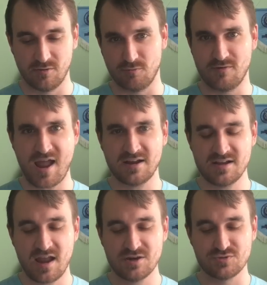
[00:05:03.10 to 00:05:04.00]

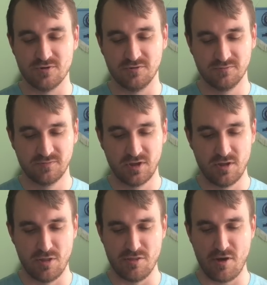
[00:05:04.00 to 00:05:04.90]
Raggedy Andrew,
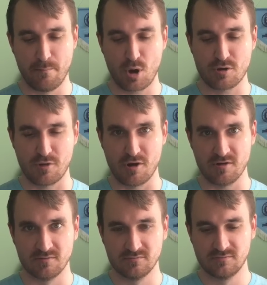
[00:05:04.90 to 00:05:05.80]
the
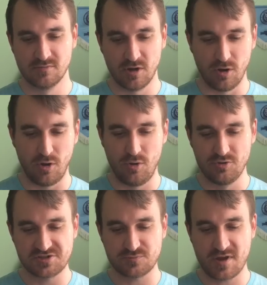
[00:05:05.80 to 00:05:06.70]
Murderer,
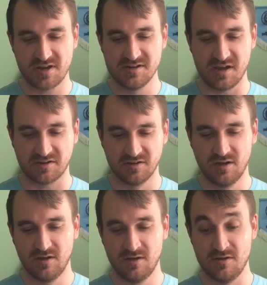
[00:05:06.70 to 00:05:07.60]
Ol' Swingin' Dick,
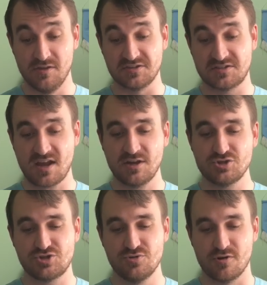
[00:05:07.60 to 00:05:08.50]
the Second
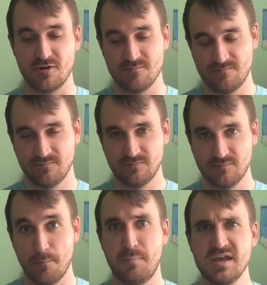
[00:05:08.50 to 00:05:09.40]
Shooter,
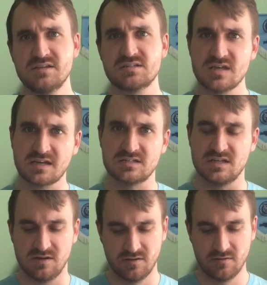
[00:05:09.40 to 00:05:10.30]
Big
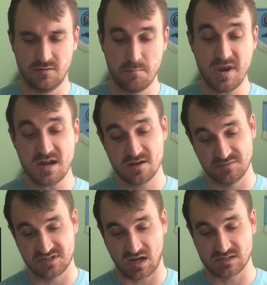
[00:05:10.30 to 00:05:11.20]
Sexy,
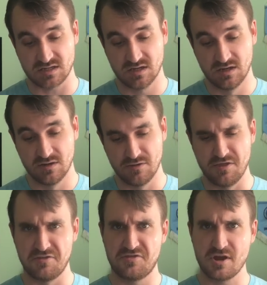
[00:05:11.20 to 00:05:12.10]
Medium Sexy,
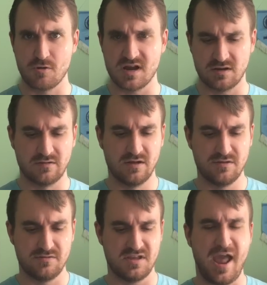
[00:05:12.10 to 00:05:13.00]
the Theory,
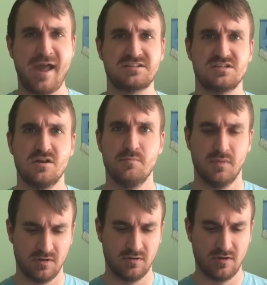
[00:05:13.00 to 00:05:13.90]
the Axiom,
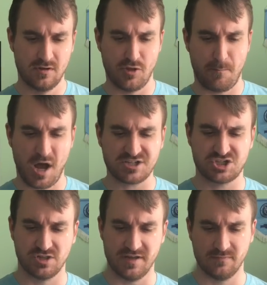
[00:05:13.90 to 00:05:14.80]
the
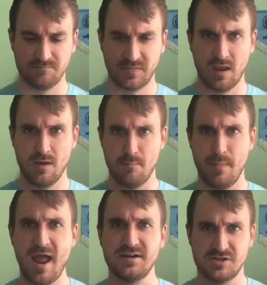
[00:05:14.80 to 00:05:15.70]
Postulate,
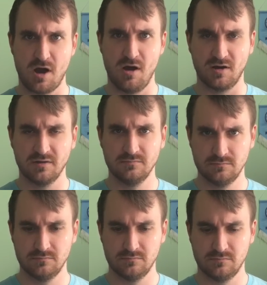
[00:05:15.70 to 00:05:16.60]
Mad Dog,
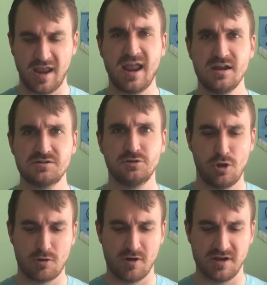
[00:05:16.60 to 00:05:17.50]
and
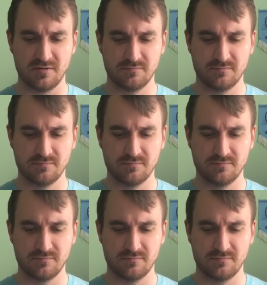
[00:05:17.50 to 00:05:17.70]
Glory,